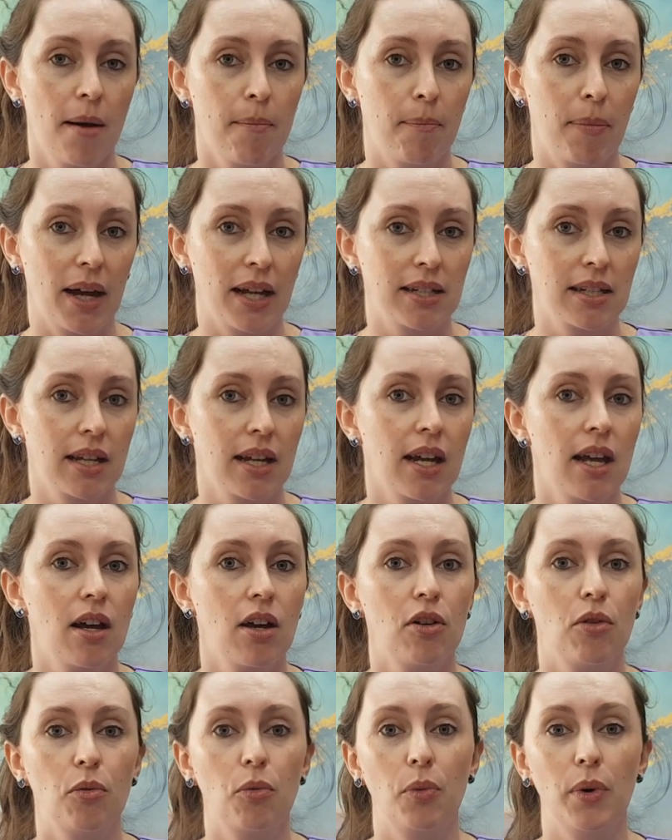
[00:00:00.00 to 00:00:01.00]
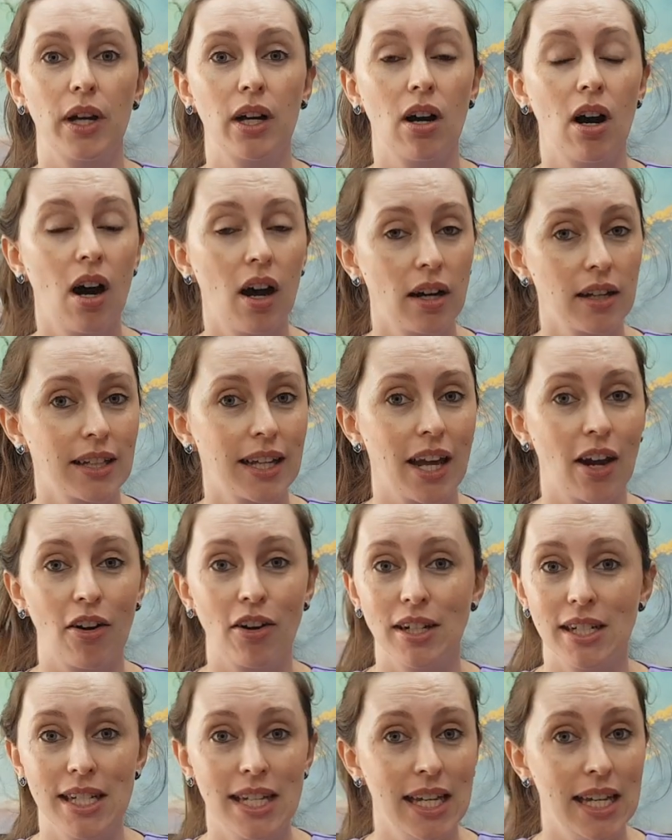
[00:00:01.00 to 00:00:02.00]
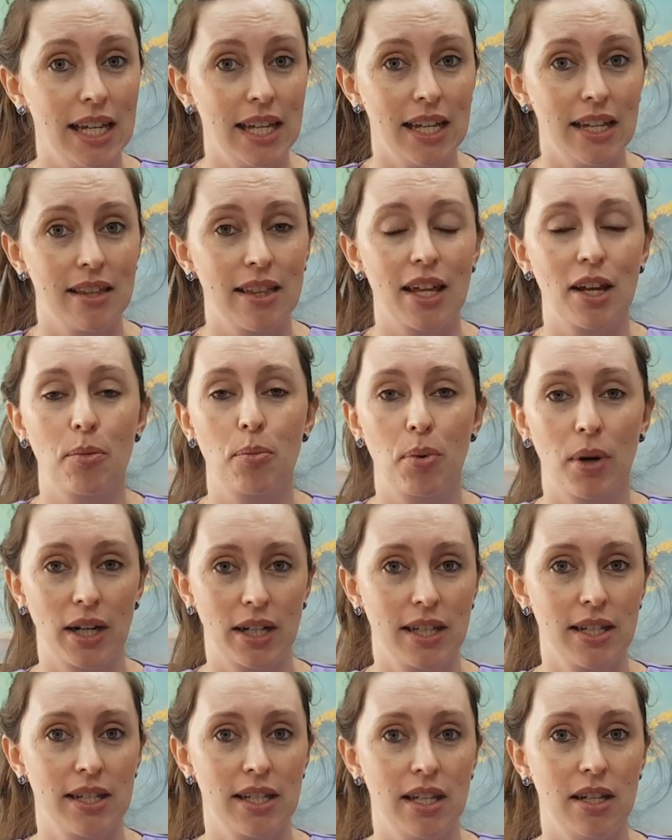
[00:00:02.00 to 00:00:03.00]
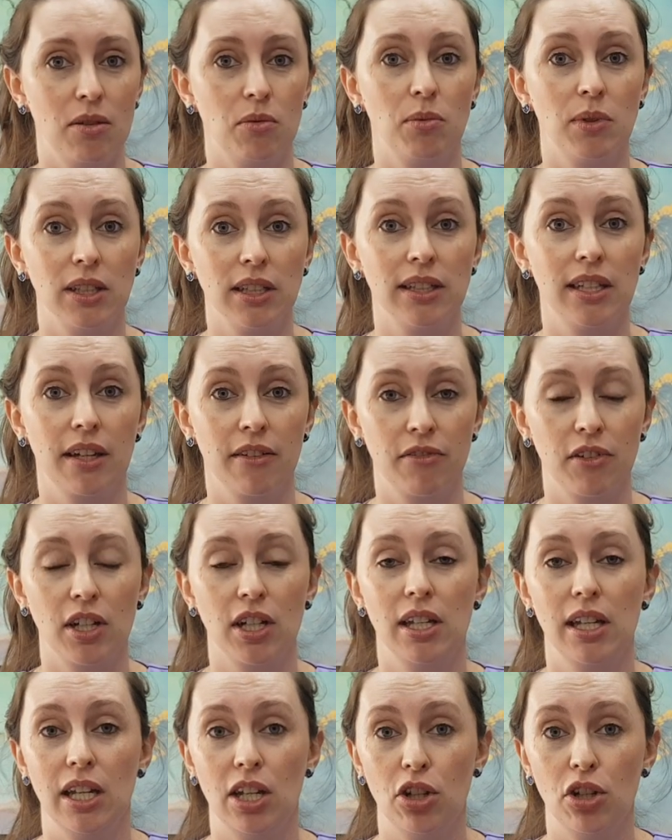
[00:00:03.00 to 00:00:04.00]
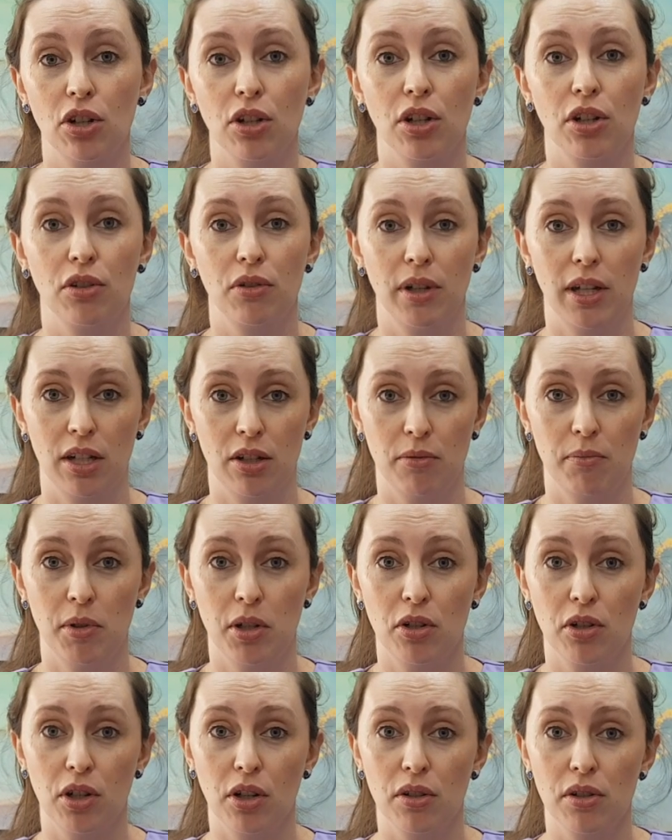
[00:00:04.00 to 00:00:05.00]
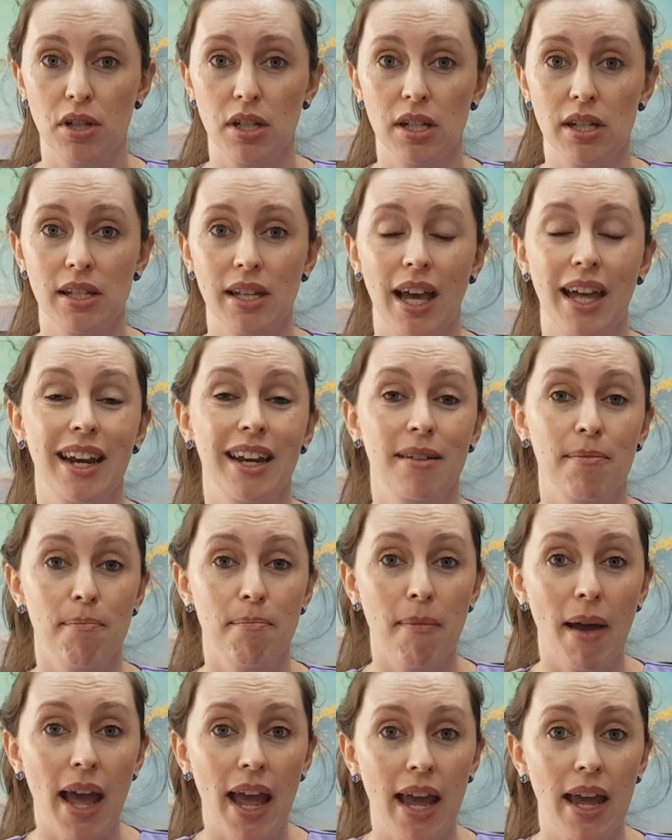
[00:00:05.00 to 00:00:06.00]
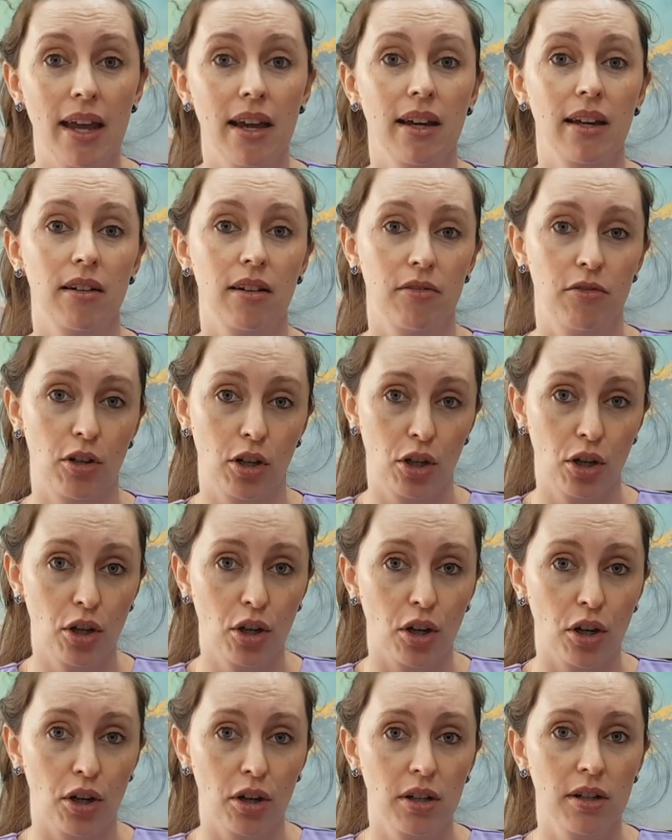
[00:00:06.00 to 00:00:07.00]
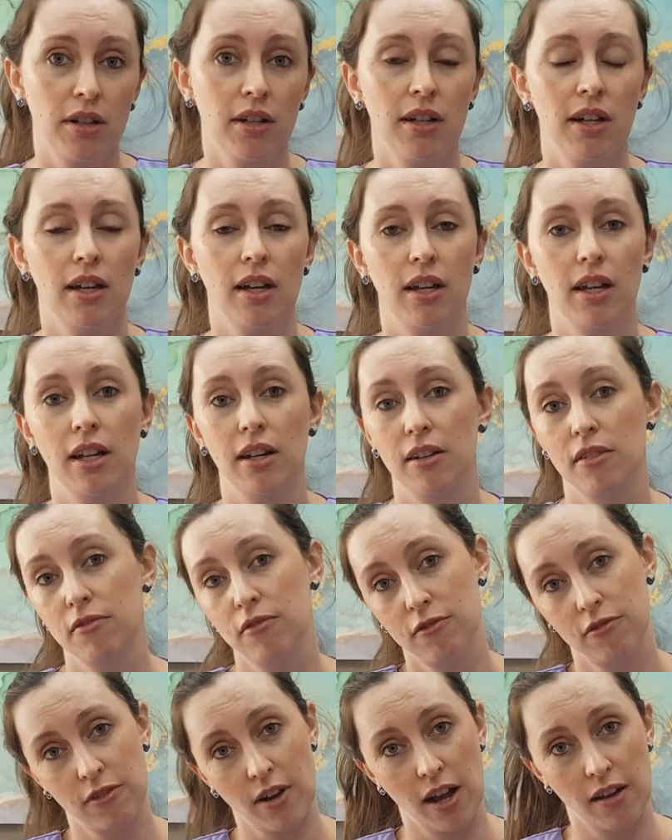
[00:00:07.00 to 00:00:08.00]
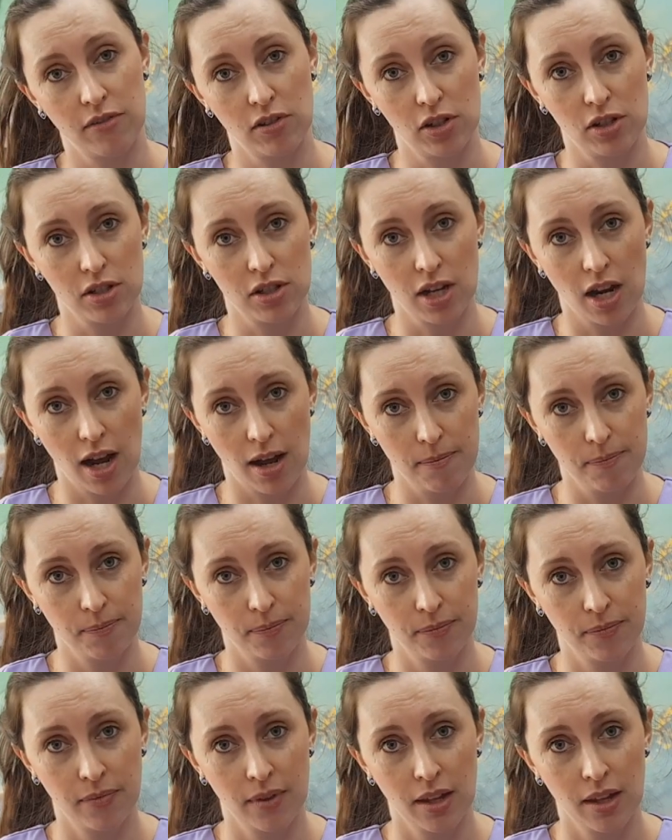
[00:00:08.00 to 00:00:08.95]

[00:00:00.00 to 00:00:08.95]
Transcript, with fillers: But we can't guarantee that a pregnancy will definitely cure your endometriosis, and it may recur in five years' time.